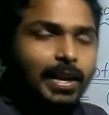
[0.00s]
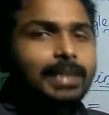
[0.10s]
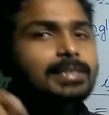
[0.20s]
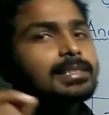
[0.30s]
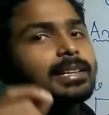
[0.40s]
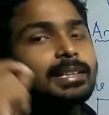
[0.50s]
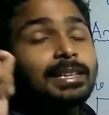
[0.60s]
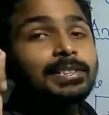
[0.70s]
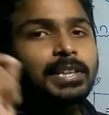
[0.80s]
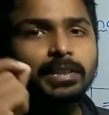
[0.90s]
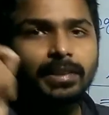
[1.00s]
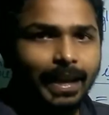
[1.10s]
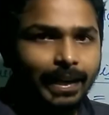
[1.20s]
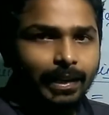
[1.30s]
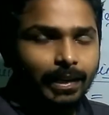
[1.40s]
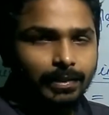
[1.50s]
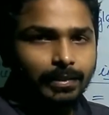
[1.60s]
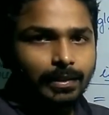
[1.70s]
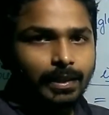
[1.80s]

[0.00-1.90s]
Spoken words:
interior angle.